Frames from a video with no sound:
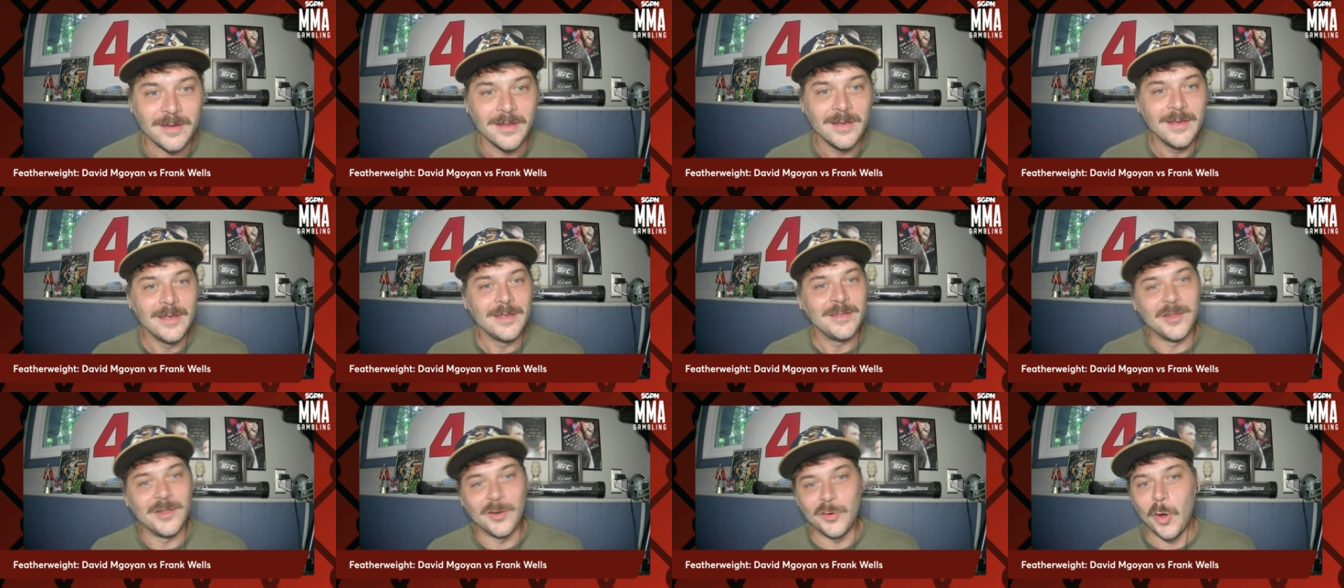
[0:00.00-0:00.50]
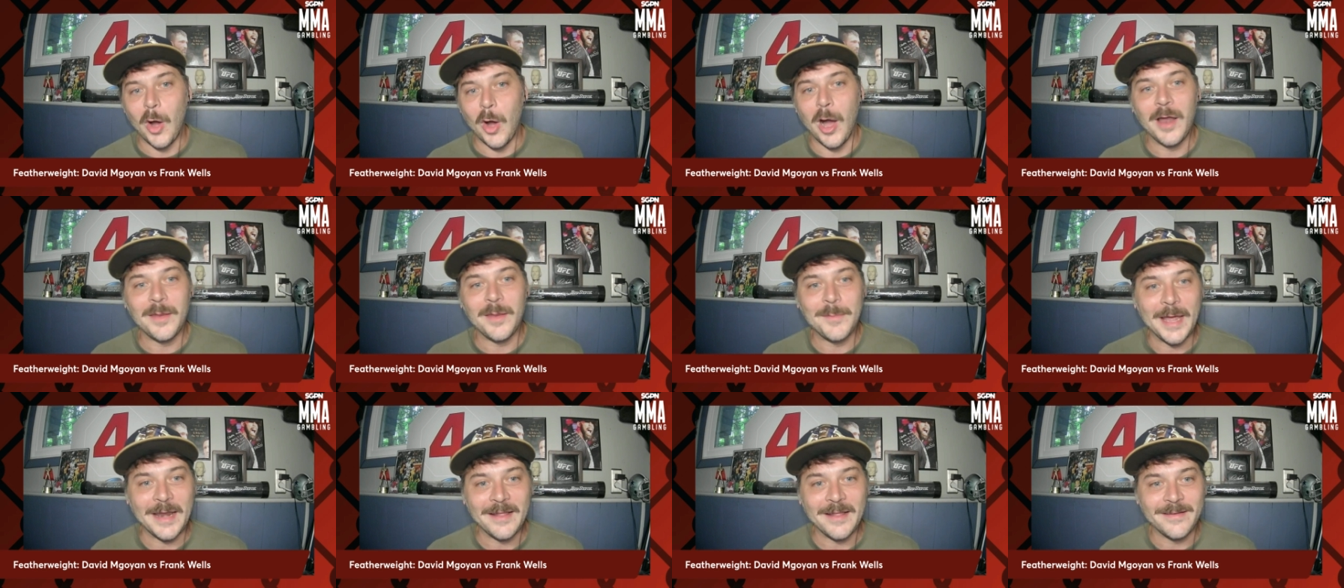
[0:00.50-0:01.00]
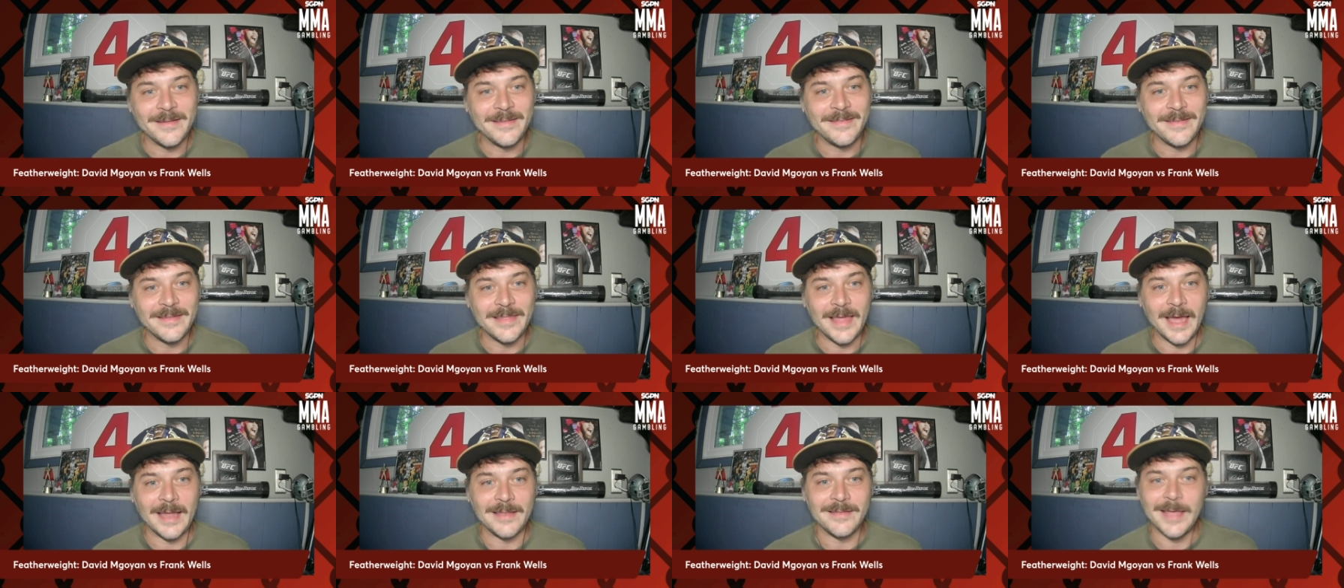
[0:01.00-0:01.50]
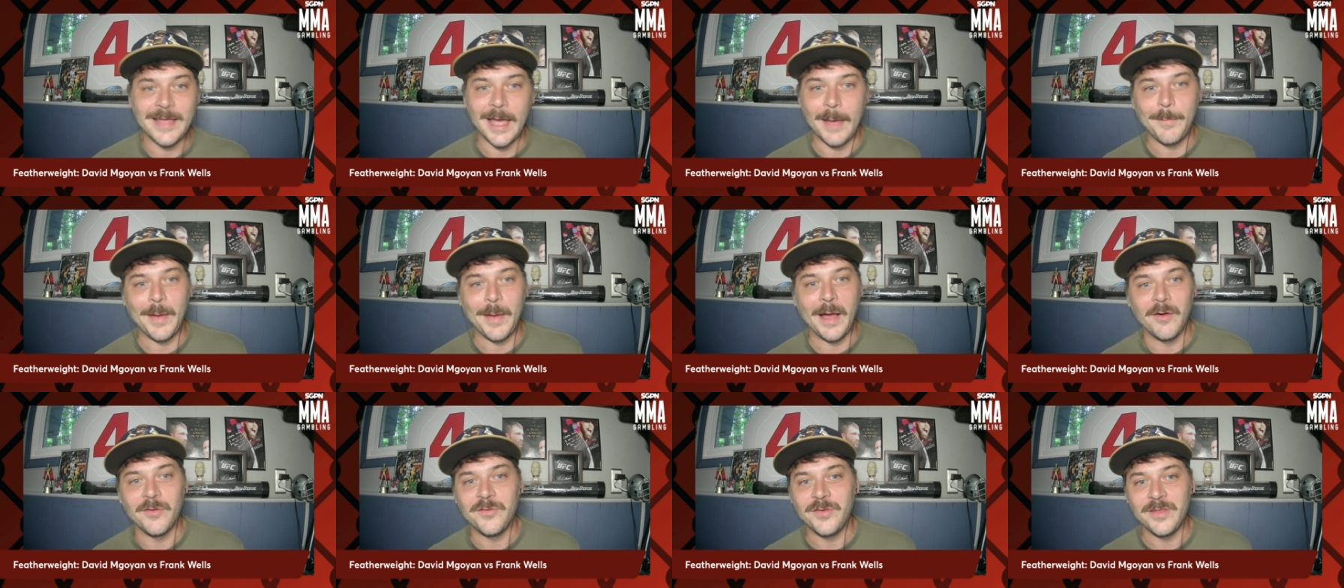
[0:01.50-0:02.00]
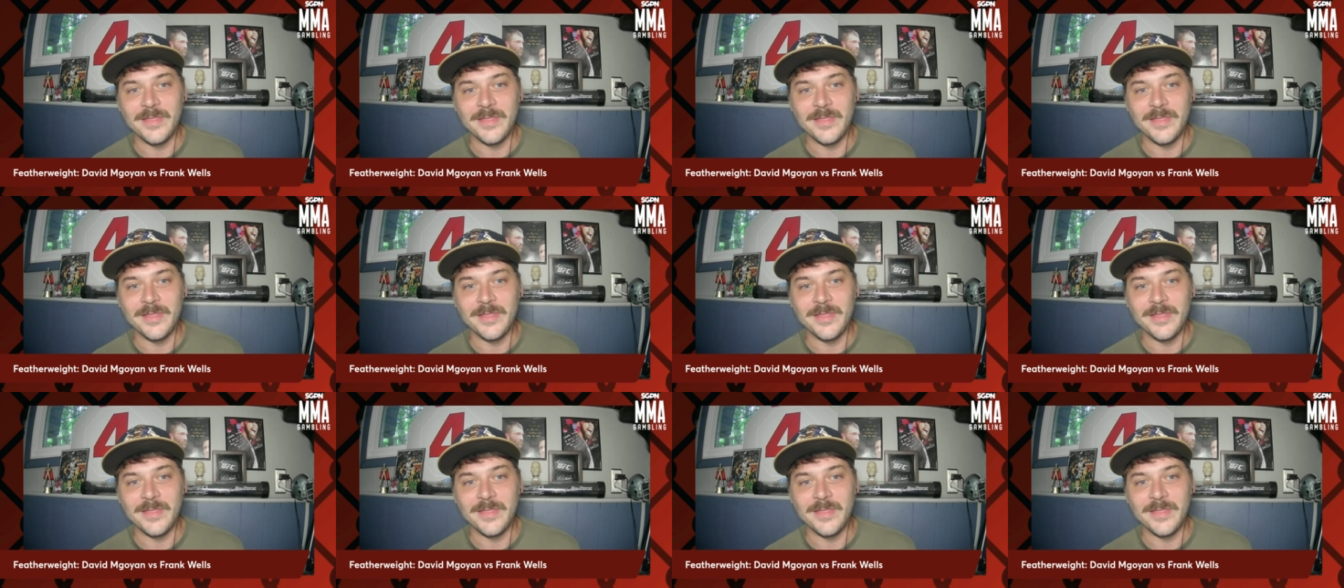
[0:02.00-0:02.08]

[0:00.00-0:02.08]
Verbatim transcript: You know, you automatically see that in Tapology. The